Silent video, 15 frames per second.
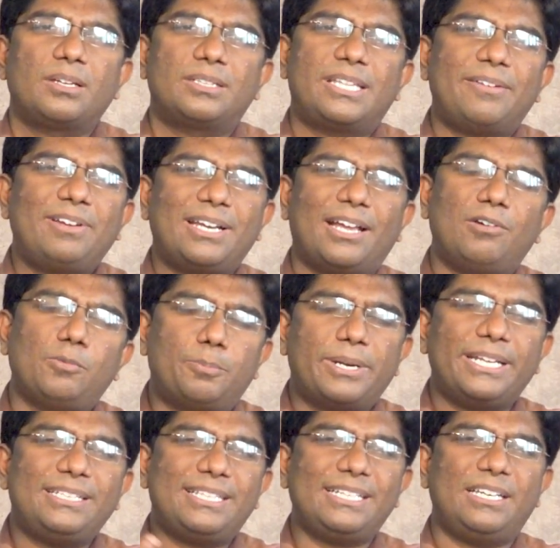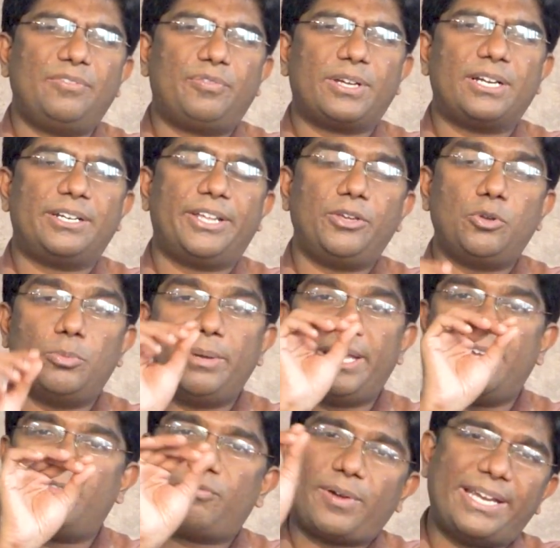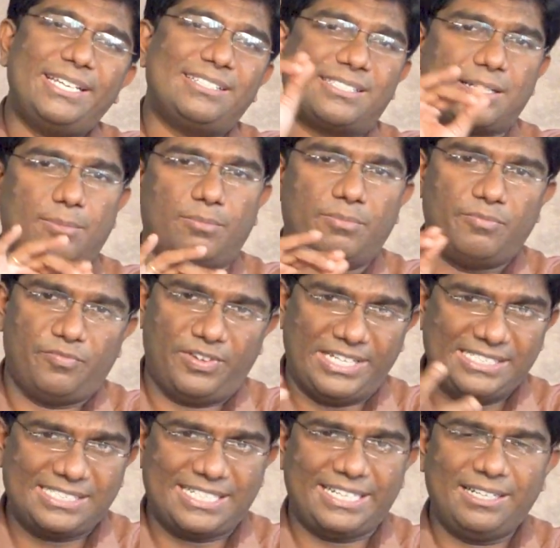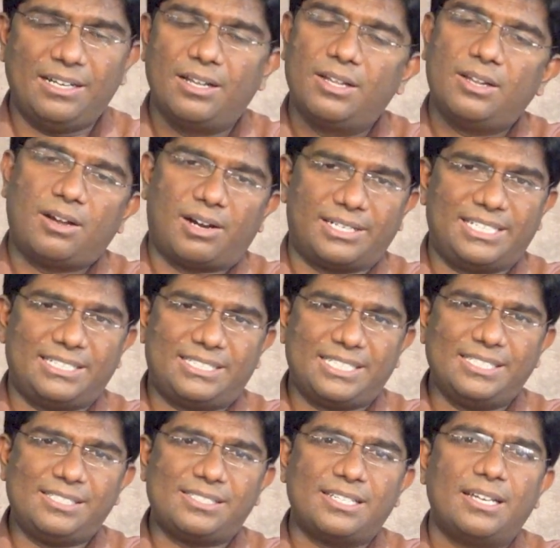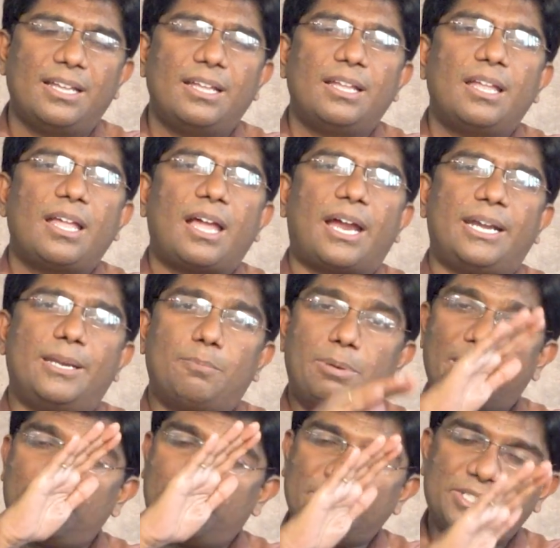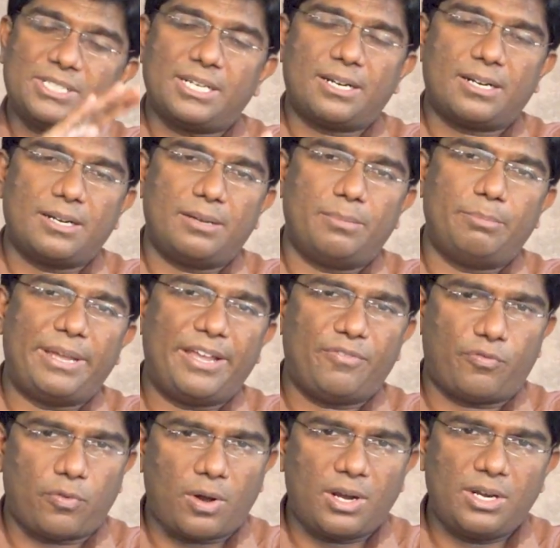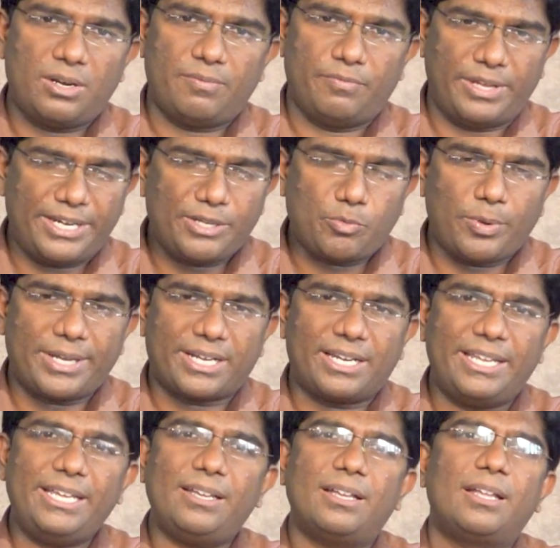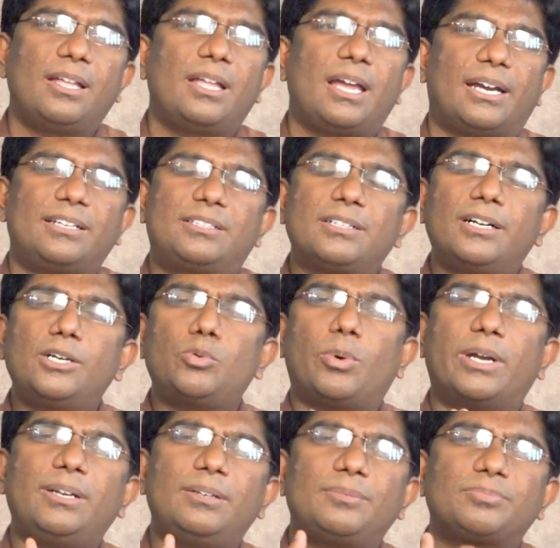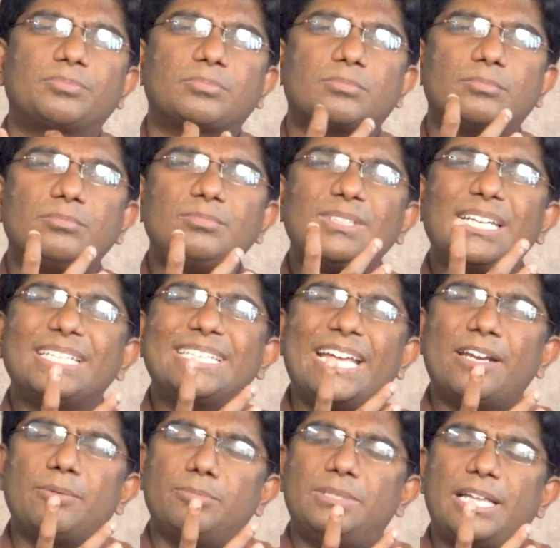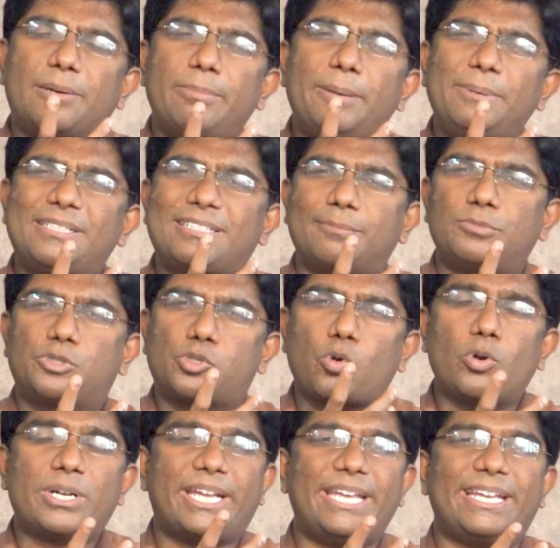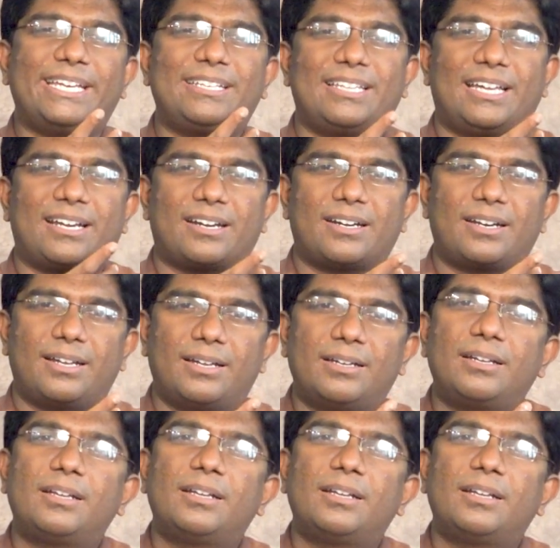they will have breathing difficulty. You may find some wheezing on the chest, and the blood pressure may fall very quickly. And third one, there may be some choking in their